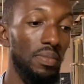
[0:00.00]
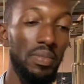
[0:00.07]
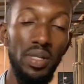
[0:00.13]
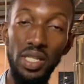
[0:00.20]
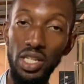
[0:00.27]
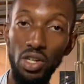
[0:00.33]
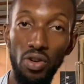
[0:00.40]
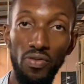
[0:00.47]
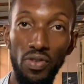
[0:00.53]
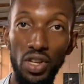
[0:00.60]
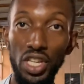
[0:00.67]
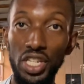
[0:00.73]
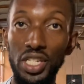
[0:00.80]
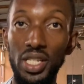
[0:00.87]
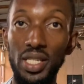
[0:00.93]
the
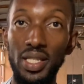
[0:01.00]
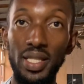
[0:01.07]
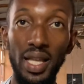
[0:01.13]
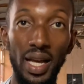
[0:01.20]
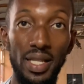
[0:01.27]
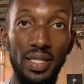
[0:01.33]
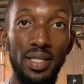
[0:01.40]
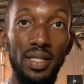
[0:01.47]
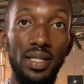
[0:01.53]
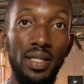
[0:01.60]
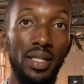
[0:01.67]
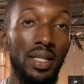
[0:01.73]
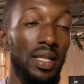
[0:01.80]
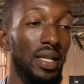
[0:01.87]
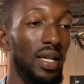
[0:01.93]
ovulation starts,
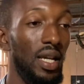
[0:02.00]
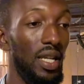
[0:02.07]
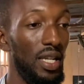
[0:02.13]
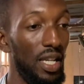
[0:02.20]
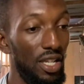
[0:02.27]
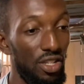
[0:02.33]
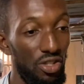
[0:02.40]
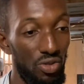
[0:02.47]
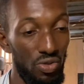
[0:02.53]
and then you